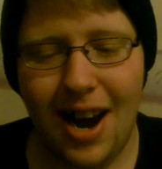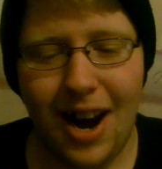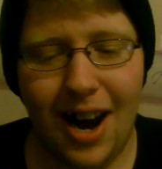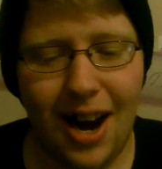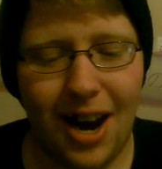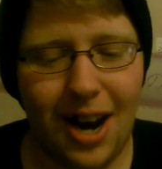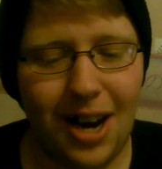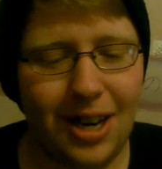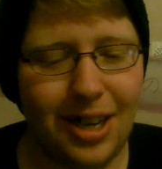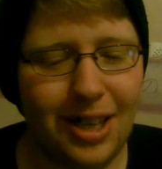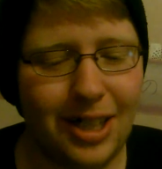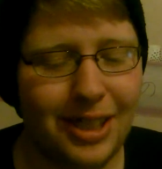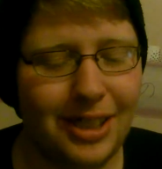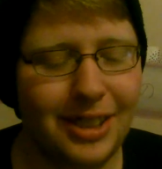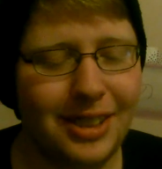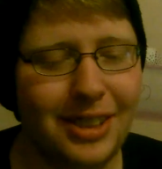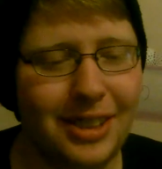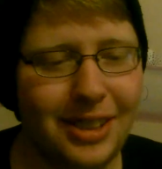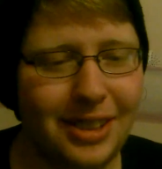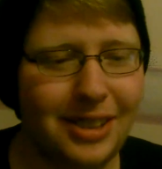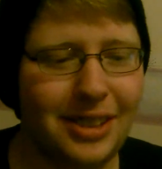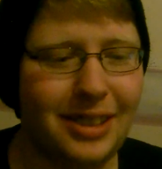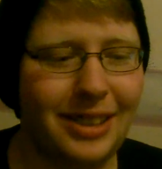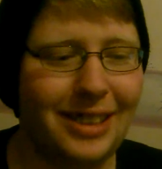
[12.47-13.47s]

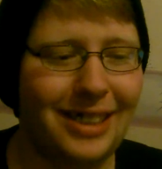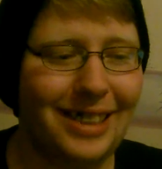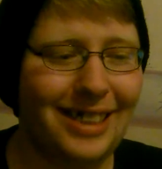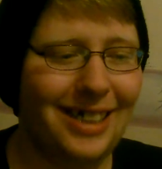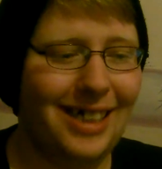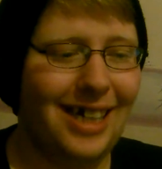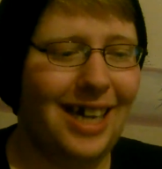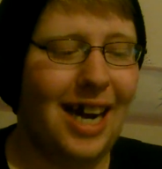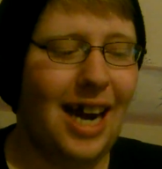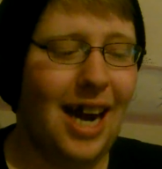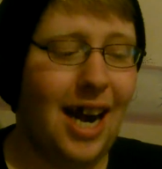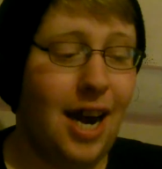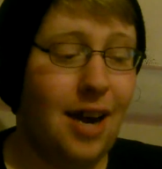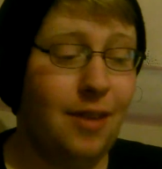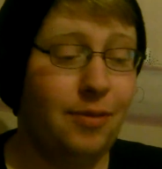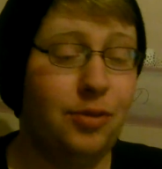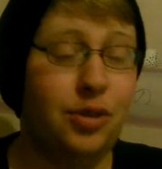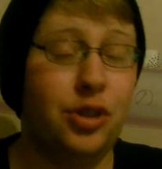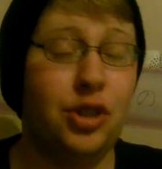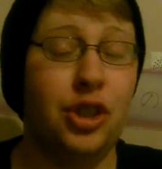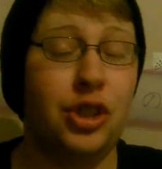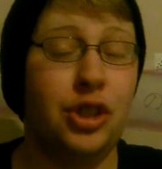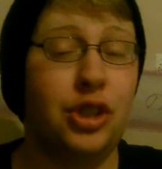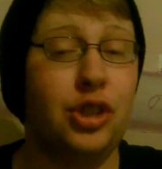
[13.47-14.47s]
and
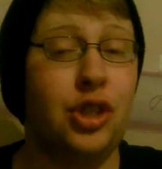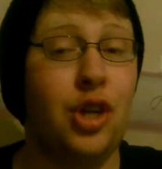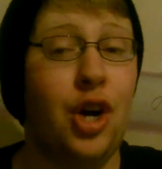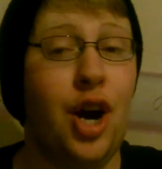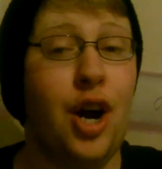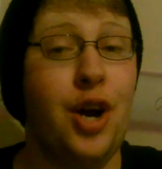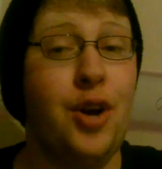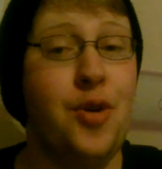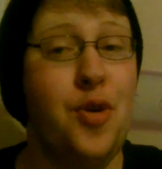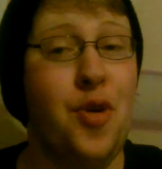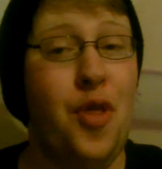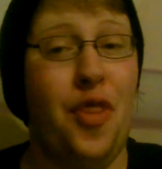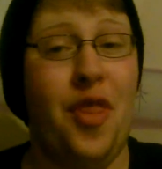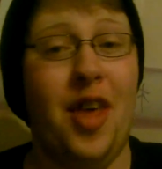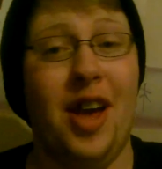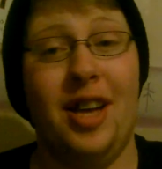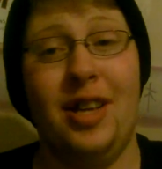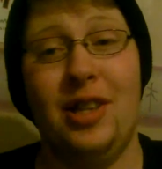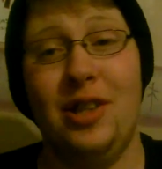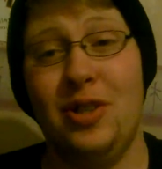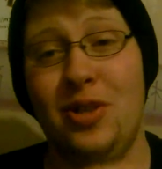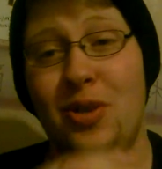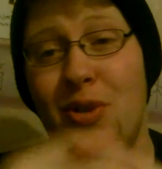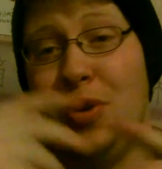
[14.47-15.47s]
I've just got a new
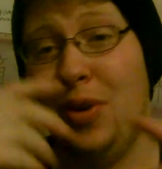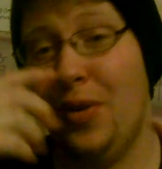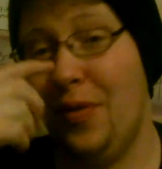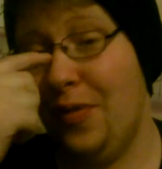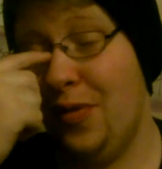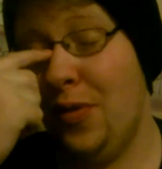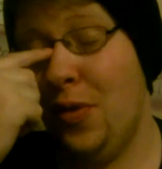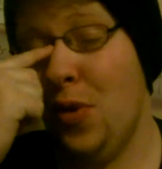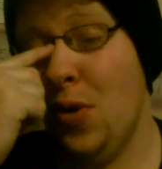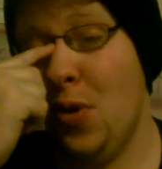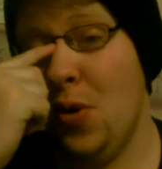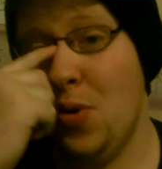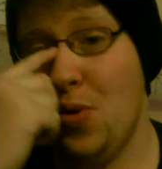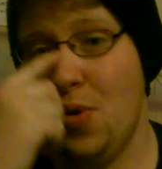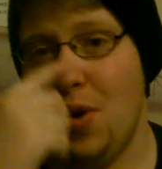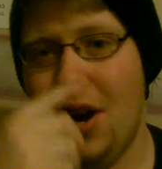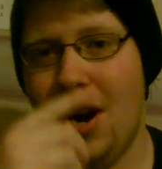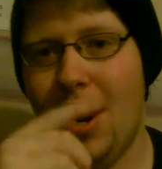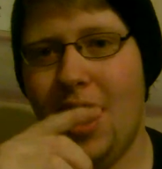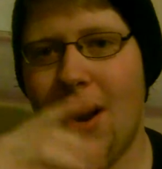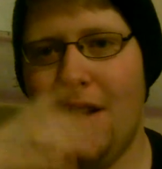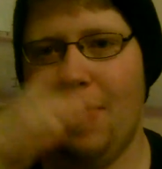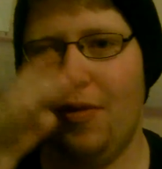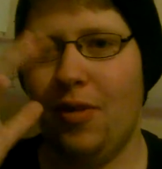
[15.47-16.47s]
thing to review.
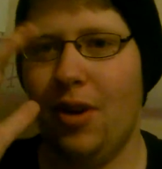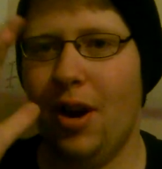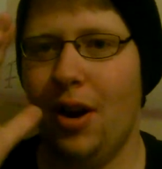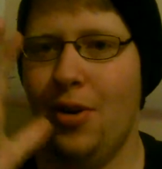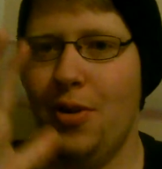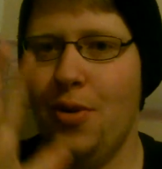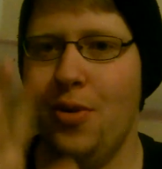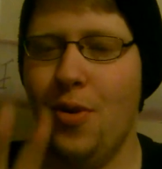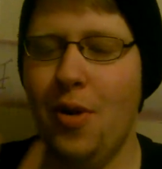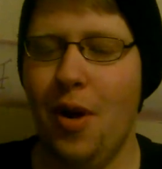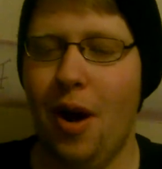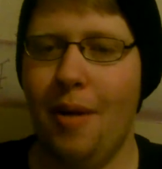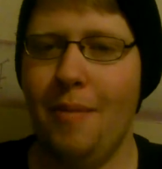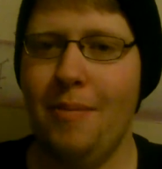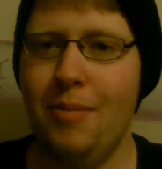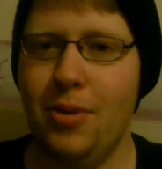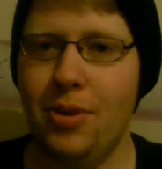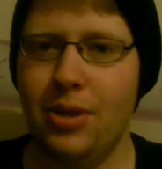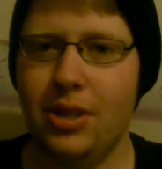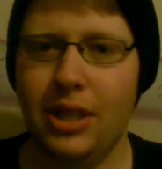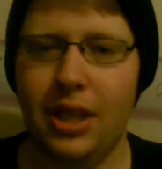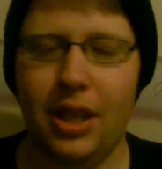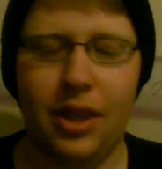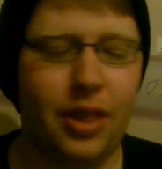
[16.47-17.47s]
I've got a new
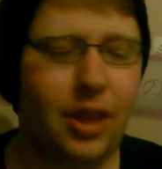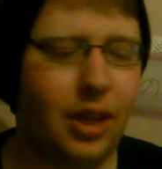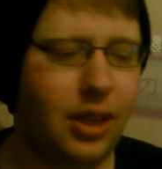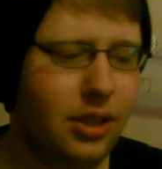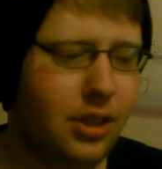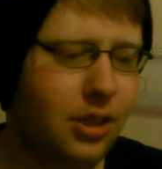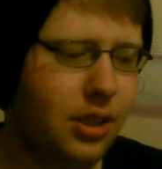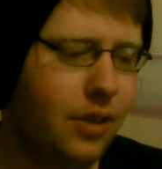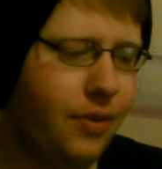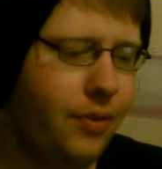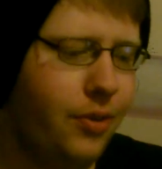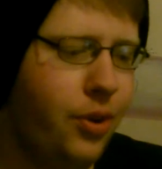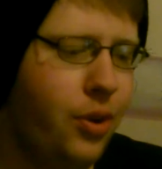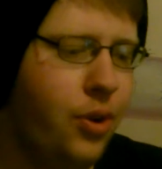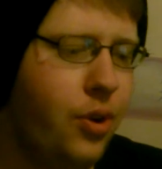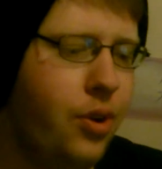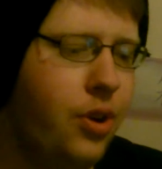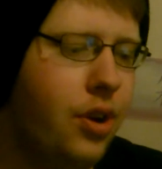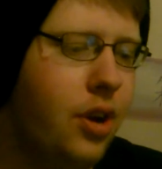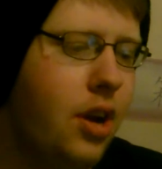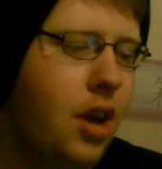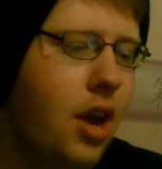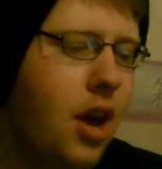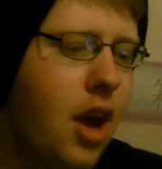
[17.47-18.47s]
music thing to
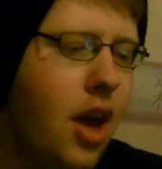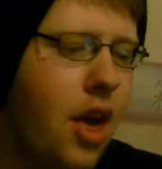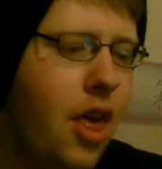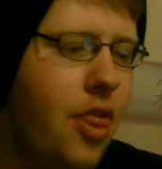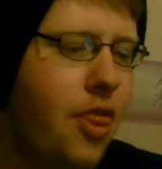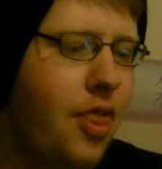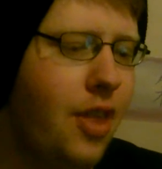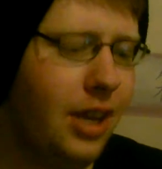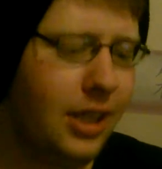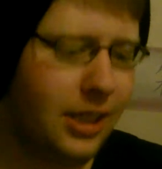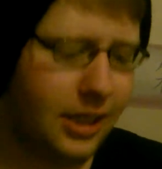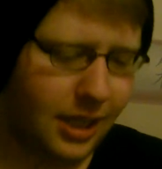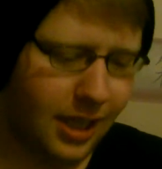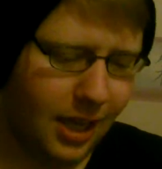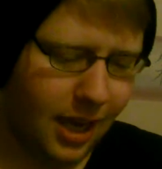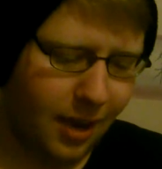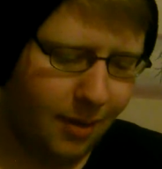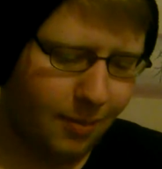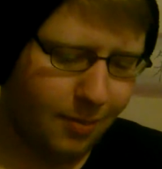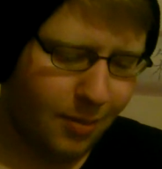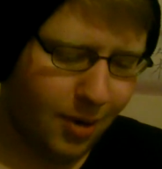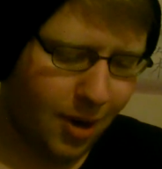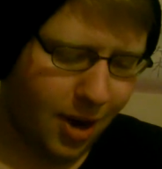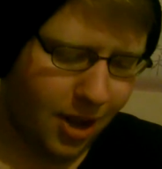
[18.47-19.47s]
review. This
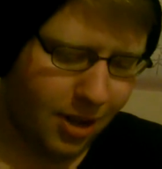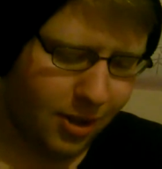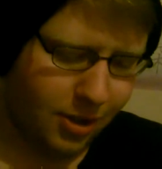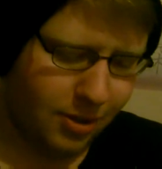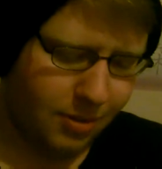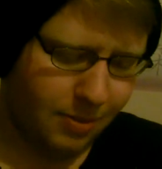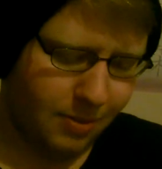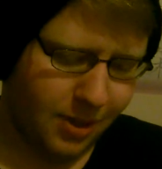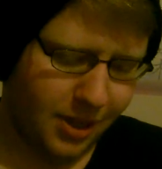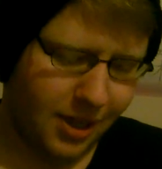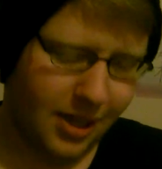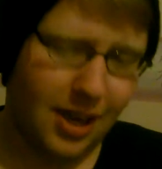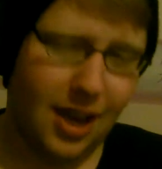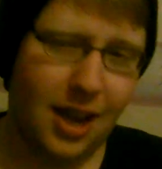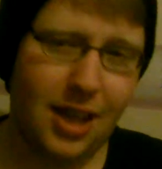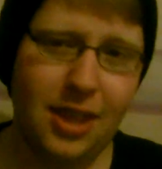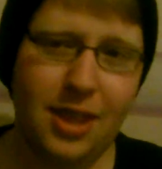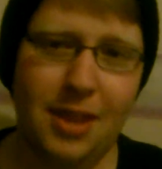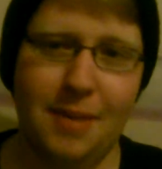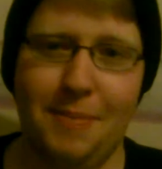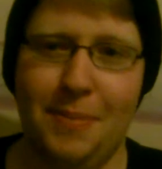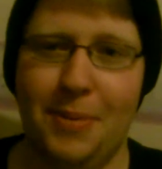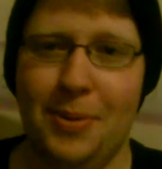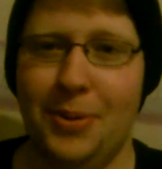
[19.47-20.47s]
came to me
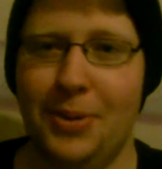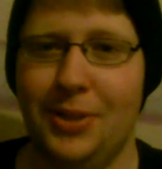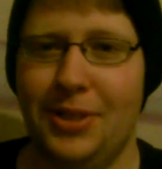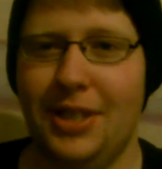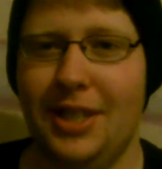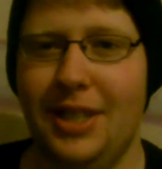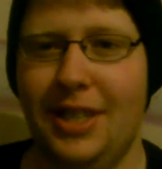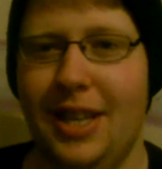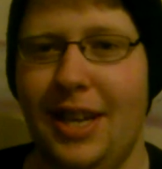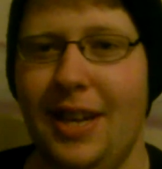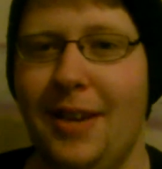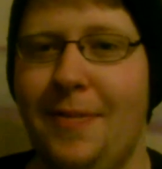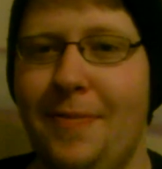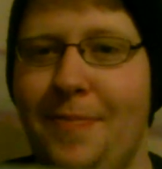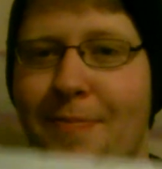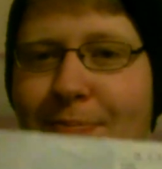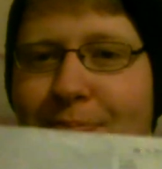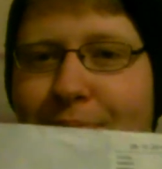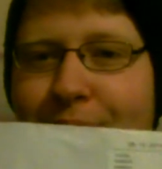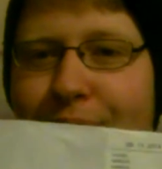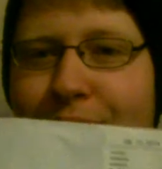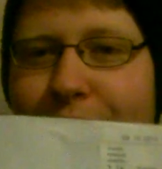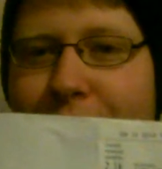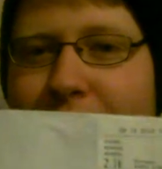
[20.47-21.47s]
in the post today,
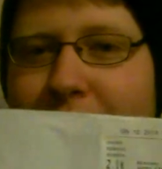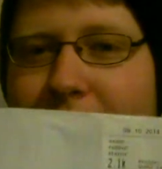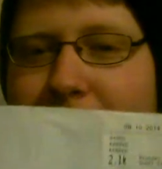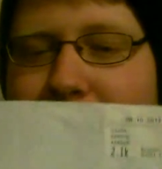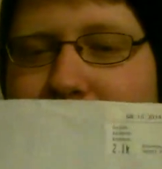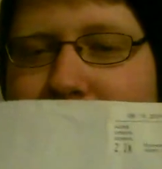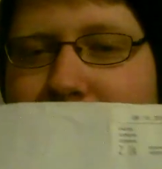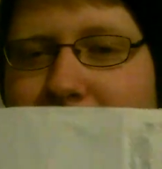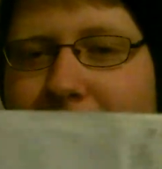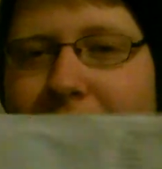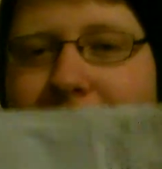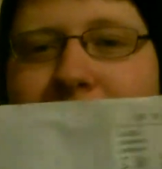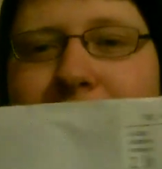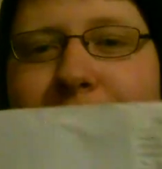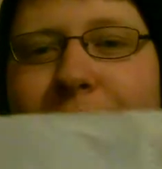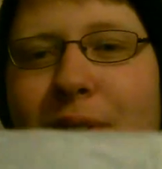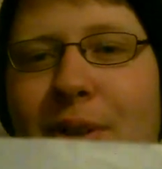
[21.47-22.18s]
this